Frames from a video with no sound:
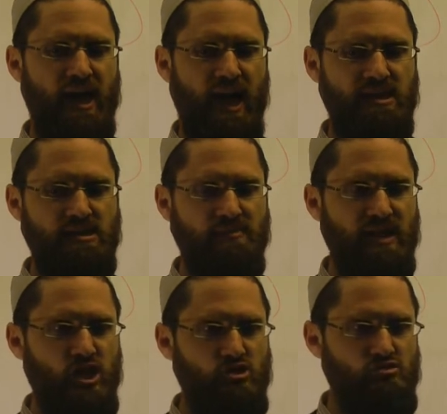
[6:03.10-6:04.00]
has
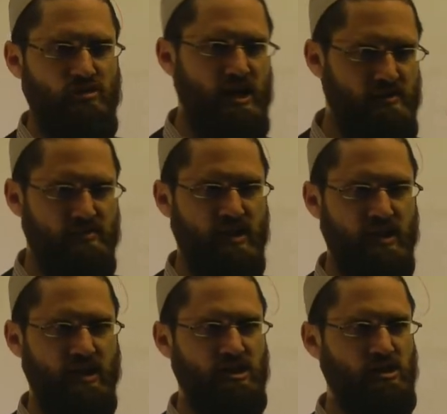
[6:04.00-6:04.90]
something engraved in
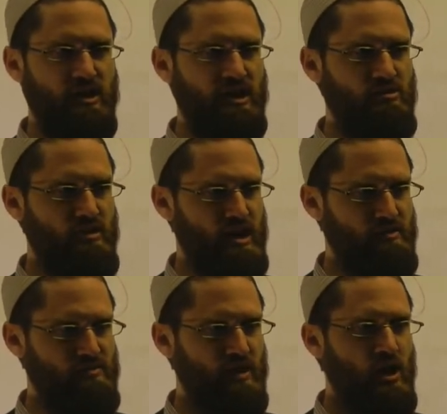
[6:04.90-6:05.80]
it. It's like
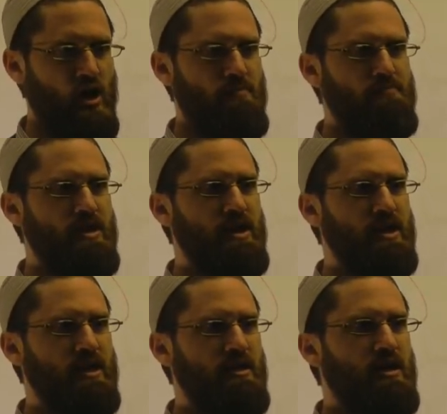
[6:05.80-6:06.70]
engraved,
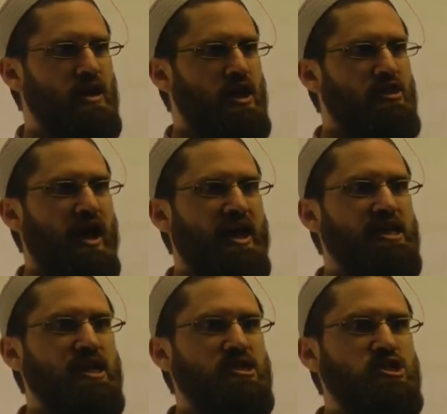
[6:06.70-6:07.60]
meaning that it
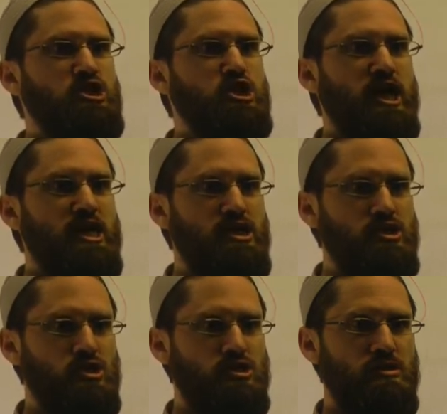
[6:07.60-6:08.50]
doesn't
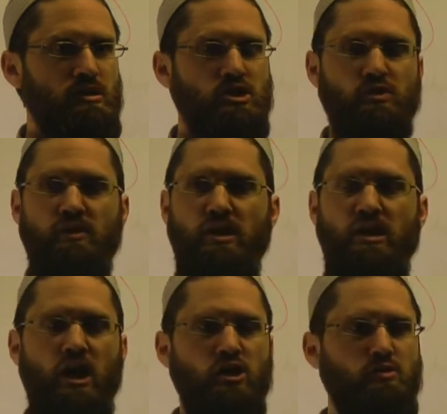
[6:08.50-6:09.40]
change. So when
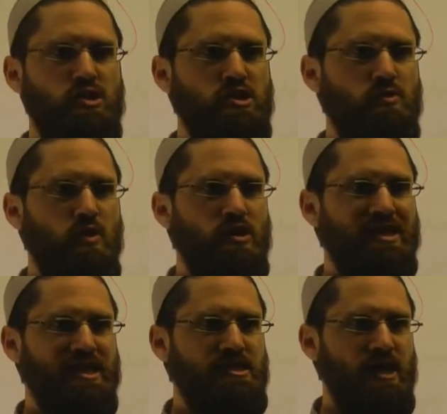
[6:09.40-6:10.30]
Allah uses the word
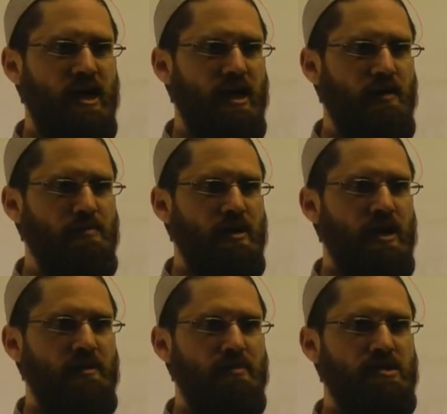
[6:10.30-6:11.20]
kitab,
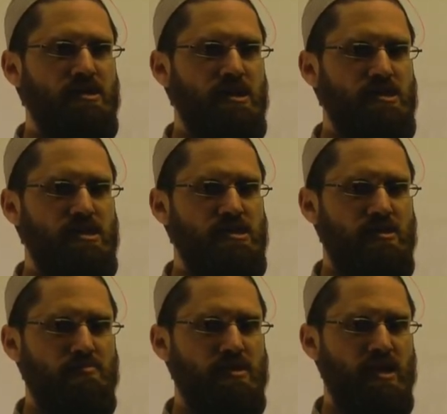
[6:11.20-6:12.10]
it means this is
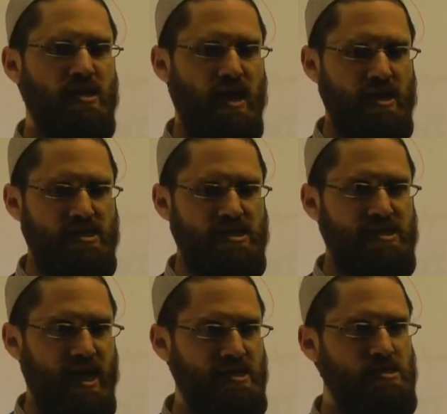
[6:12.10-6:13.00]
something that is
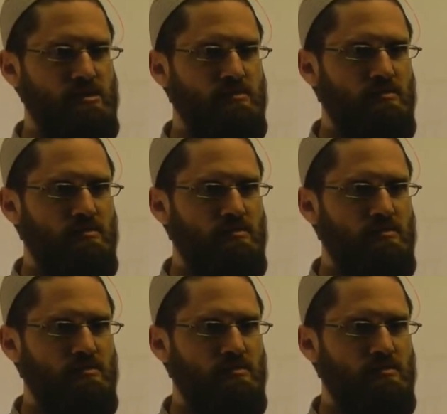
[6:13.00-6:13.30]
set.